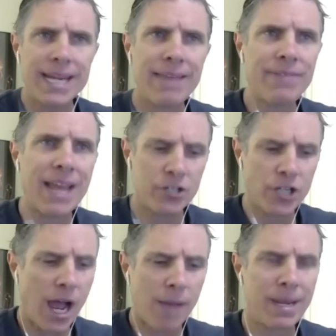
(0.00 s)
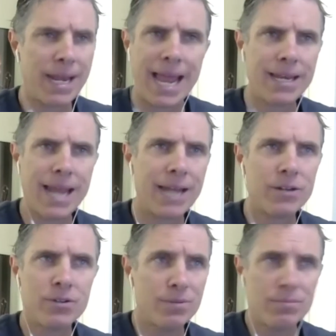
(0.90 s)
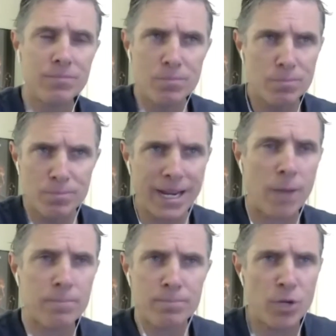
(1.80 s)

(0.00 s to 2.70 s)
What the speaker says: get that job and become,